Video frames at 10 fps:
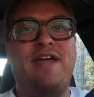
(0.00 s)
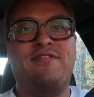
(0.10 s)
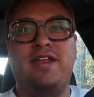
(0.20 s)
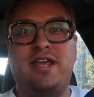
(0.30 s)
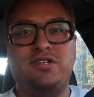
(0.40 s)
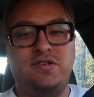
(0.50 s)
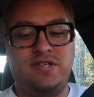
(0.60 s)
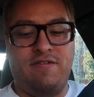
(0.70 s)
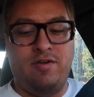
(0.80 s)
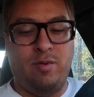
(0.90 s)
I have
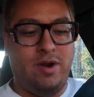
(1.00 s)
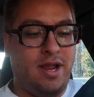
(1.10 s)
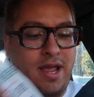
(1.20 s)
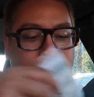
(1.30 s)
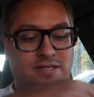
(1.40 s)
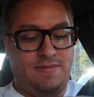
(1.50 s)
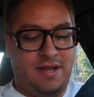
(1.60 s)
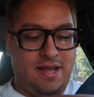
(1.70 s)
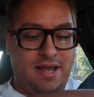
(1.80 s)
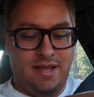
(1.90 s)
connections everywhere, guys,
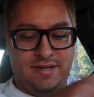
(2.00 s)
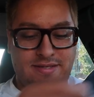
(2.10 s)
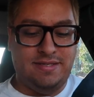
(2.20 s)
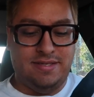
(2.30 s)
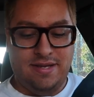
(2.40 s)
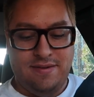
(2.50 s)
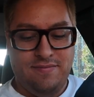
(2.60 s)
because